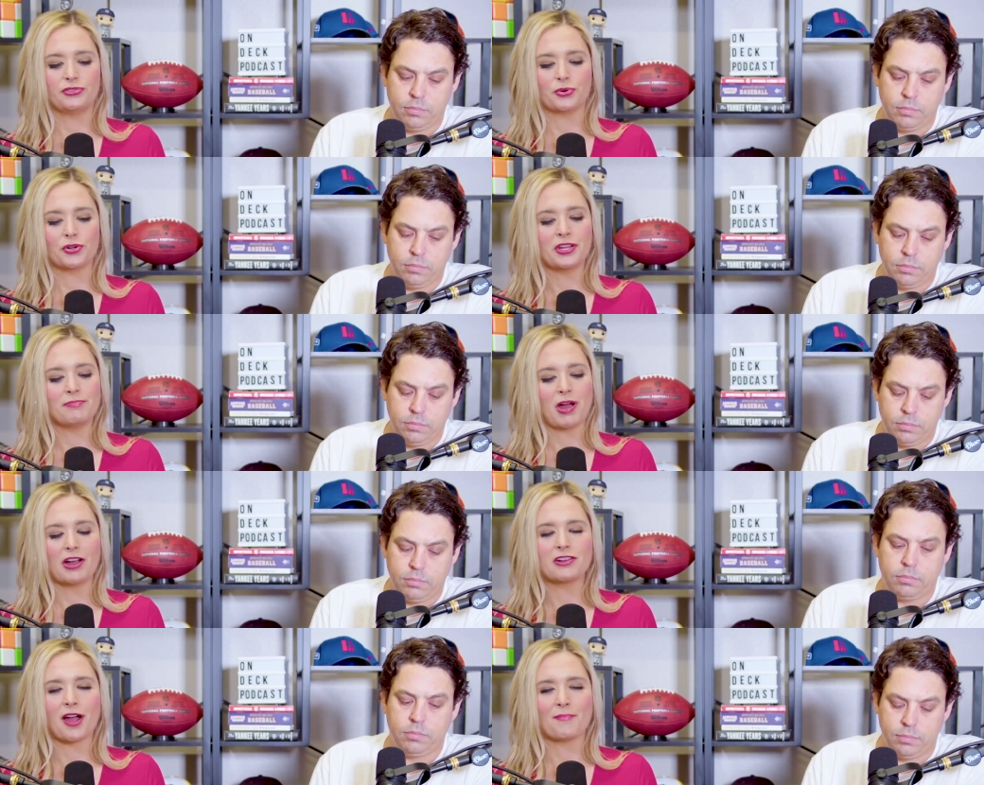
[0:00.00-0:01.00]
Speaker 1: Jordan
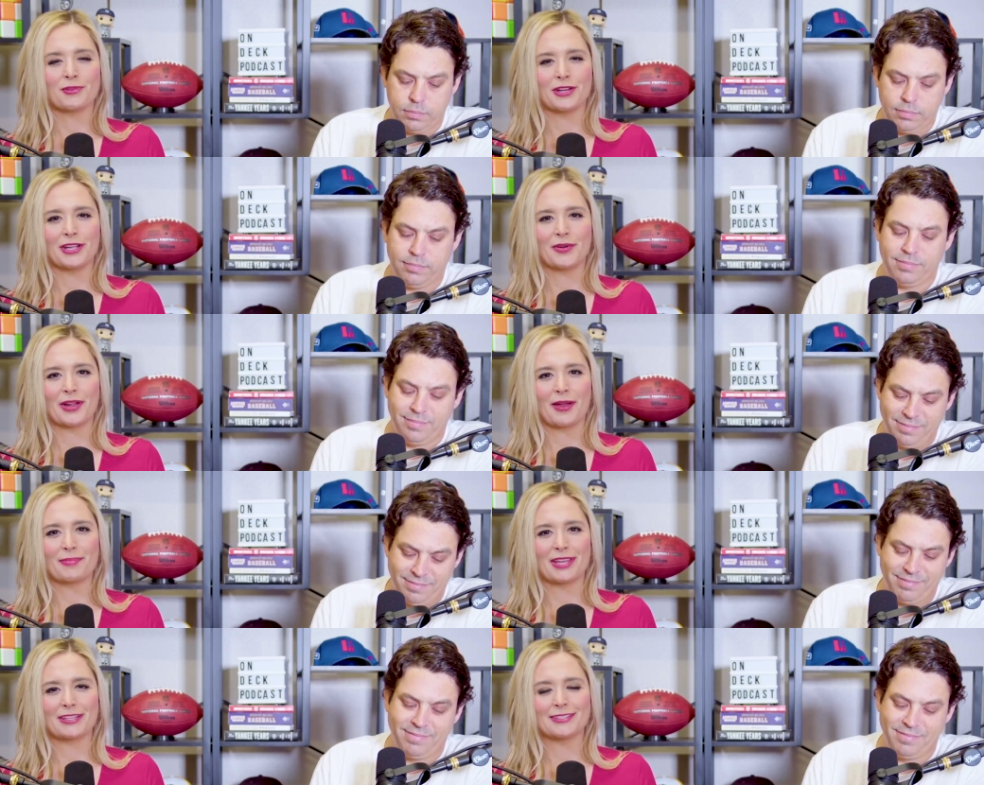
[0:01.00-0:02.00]
Montgomery going
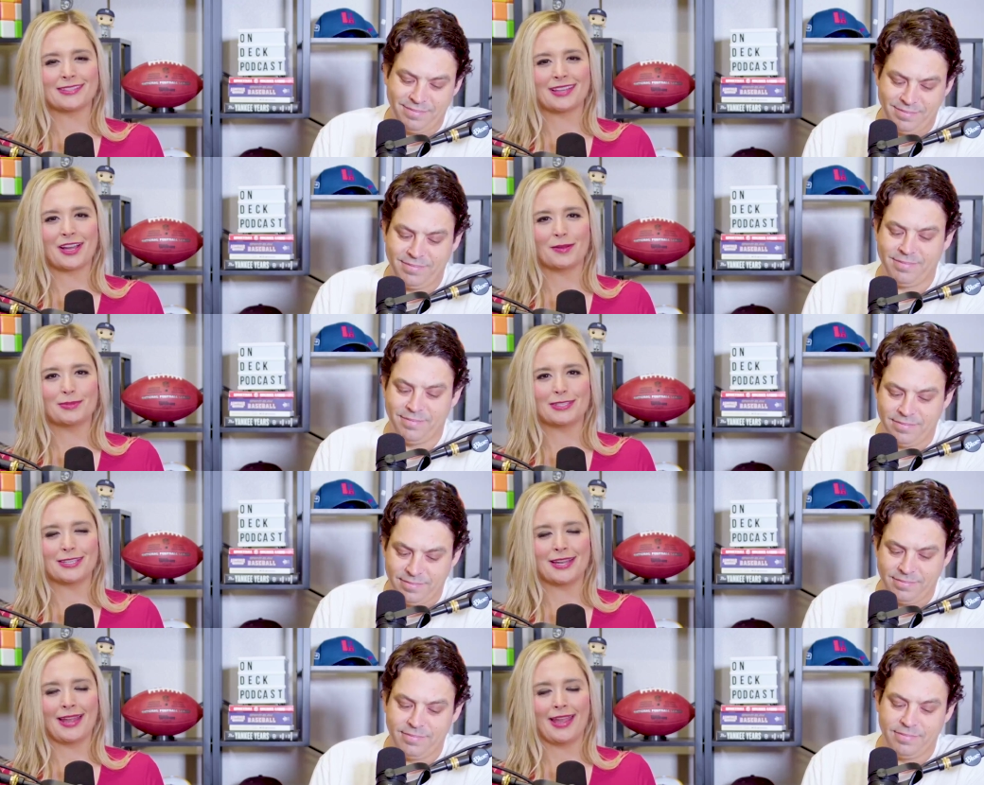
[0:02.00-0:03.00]
up against the Cubs
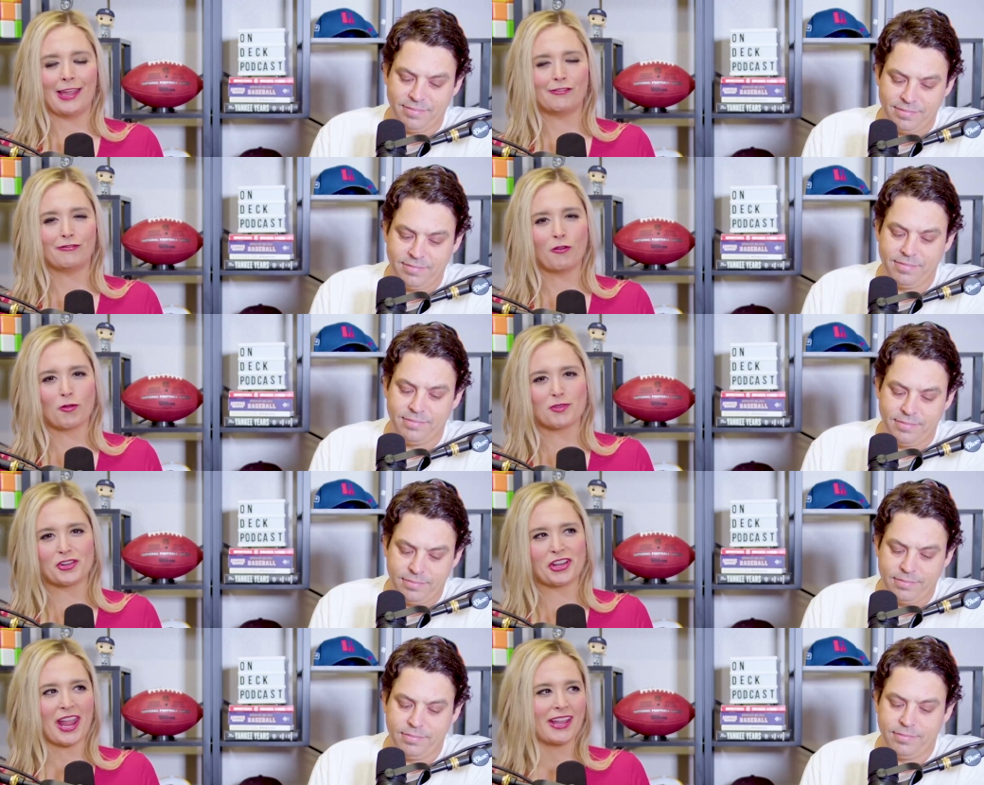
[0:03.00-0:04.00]
today, a
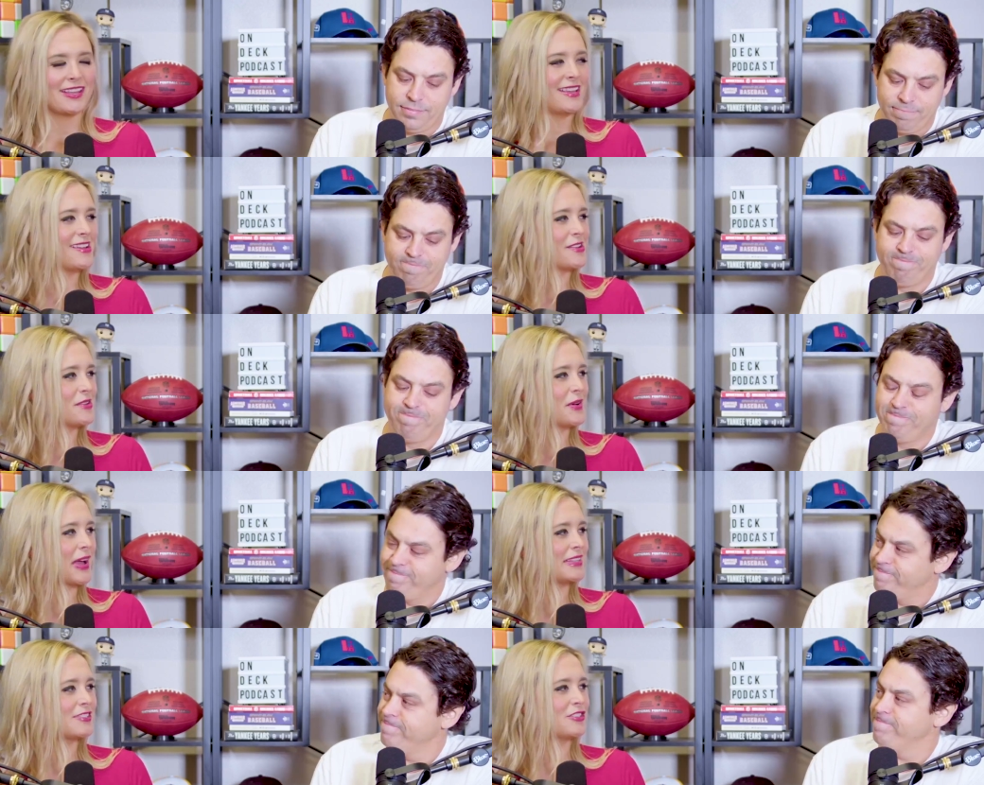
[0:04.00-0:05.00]
former Yankee mm-hmm. who
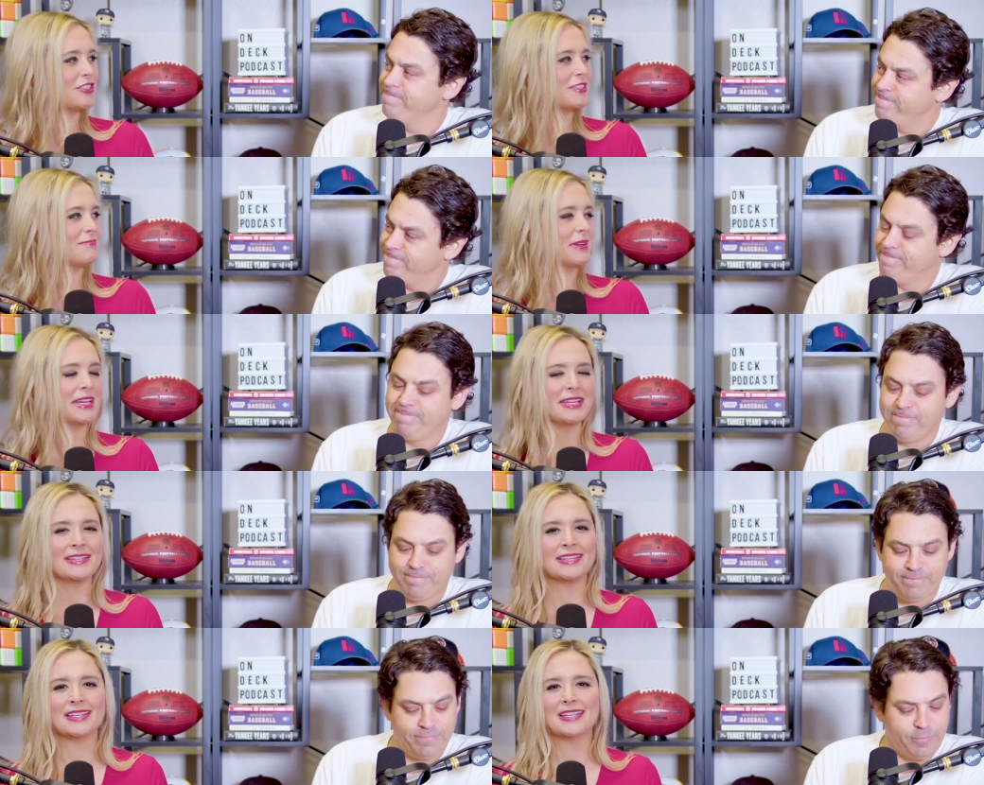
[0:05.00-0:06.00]
has mm-hmm. just
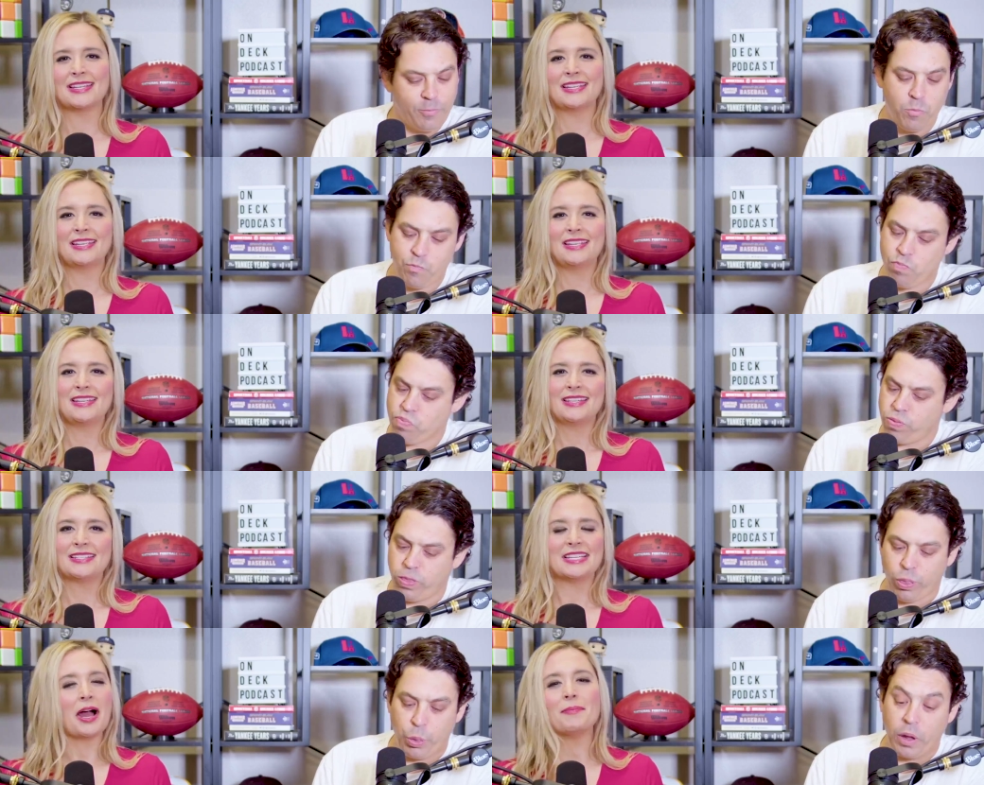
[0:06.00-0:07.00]
been
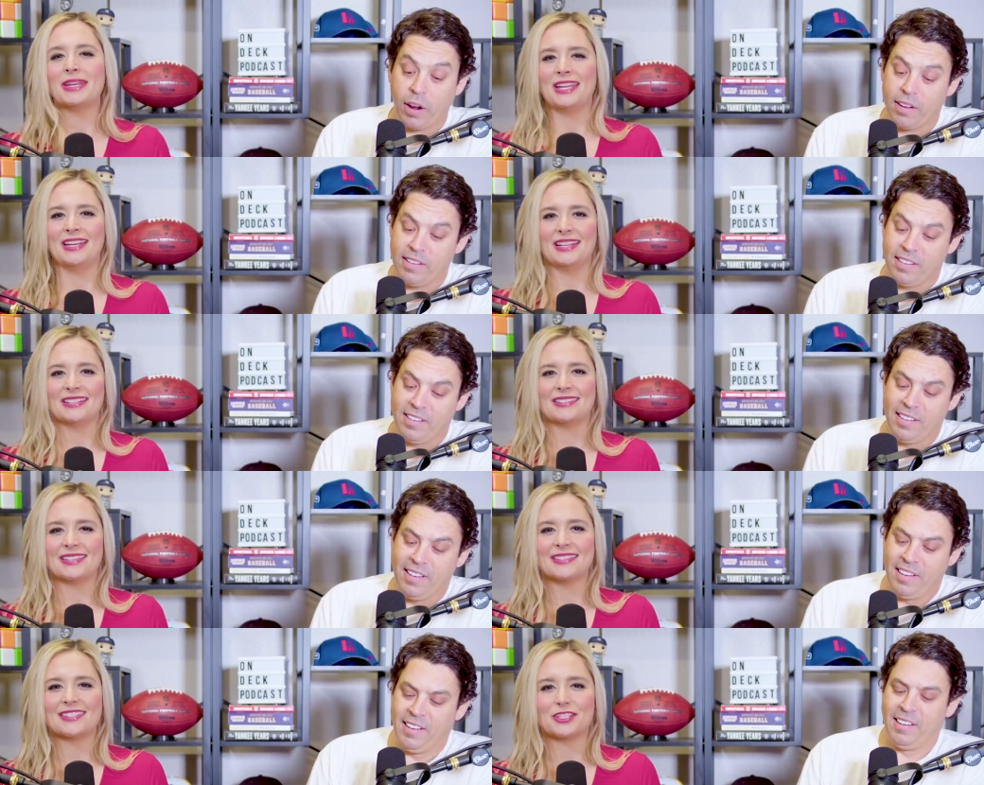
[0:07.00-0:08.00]
dominating
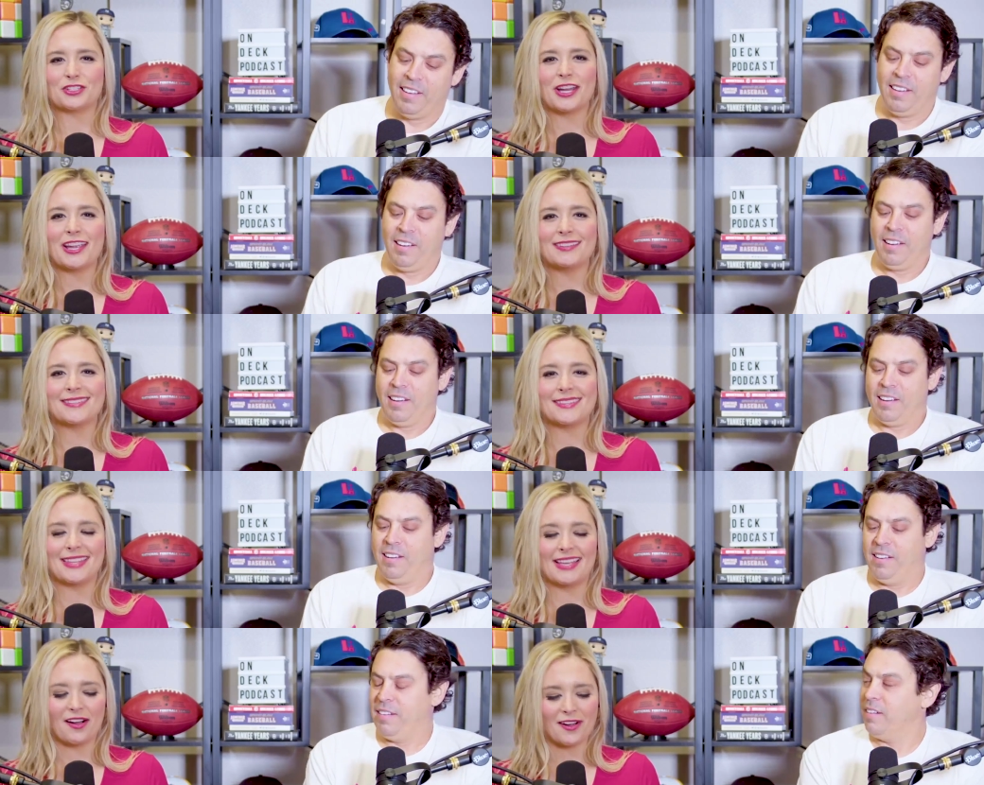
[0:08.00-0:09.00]
since the trade to
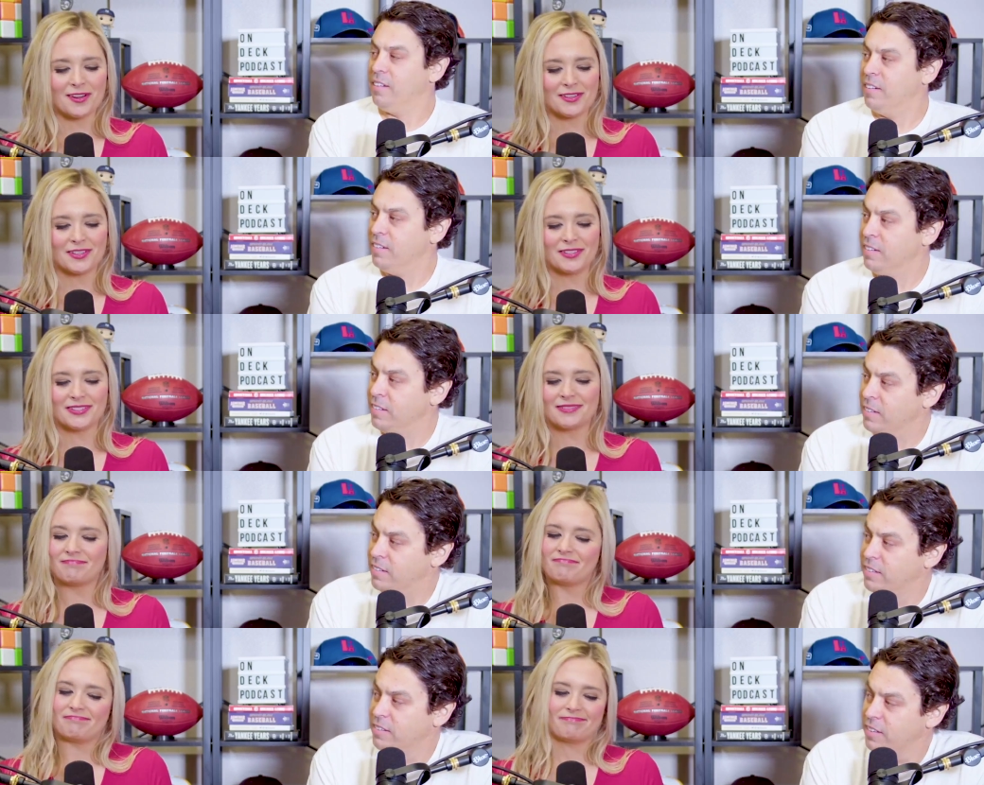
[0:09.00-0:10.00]
the Cardinals.
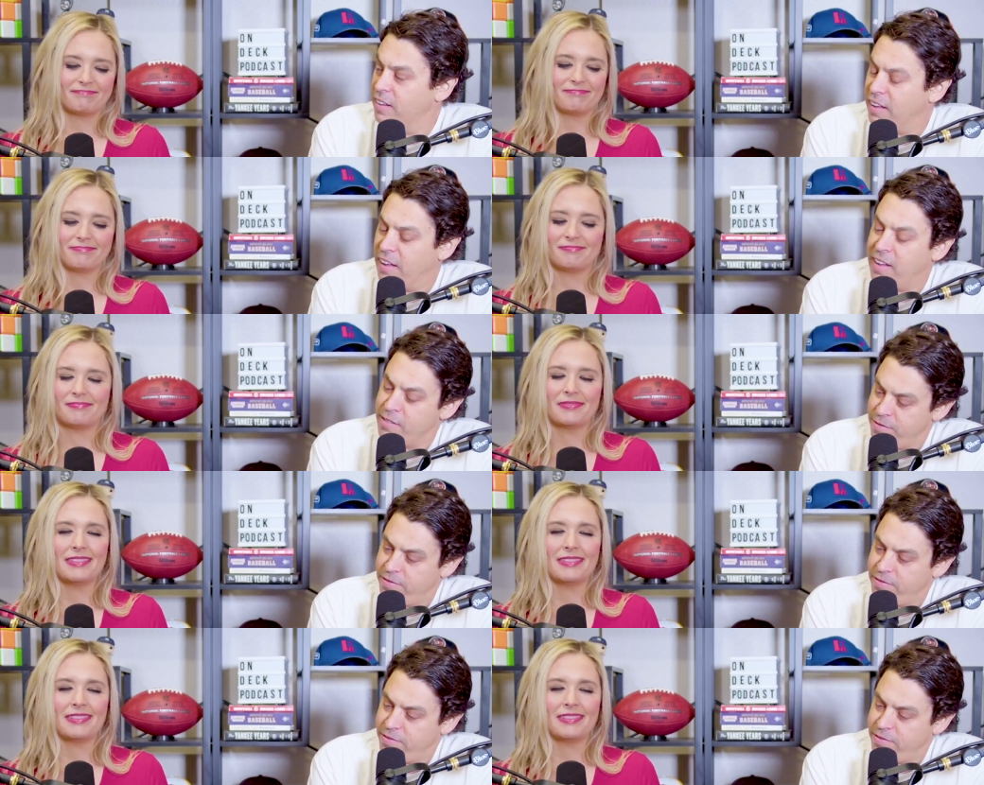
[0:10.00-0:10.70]
If